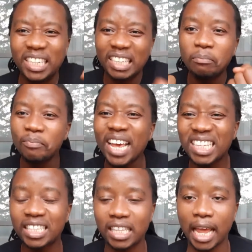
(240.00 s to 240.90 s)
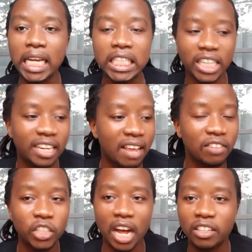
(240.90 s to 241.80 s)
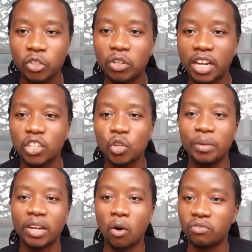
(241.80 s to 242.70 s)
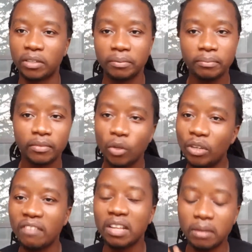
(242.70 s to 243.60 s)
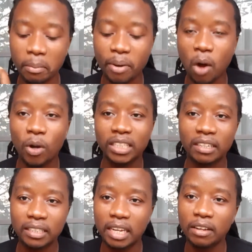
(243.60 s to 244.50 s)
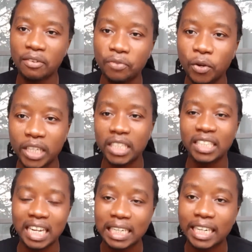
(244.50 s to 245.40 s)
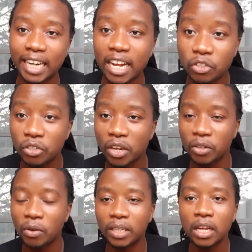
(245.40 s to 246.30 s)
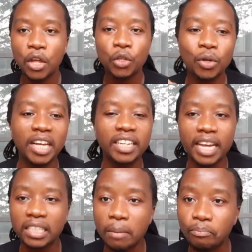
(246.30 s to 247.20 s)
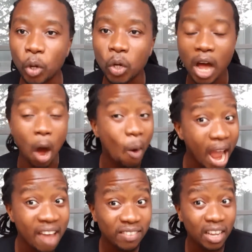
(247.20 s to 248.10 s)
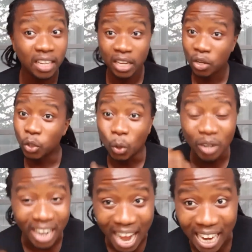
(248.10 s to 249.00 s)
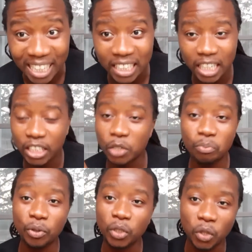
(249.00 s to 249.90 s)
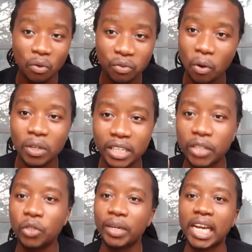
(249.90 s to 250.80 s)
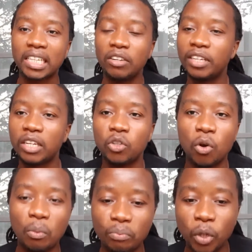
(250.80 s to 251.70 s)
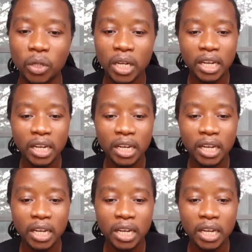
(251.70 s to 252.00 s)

It makes each and every child in your class to be an author. You give them that power, that authority, that right to say, you know what, you can create a book however you like, and then just put your thought into it and create your own book.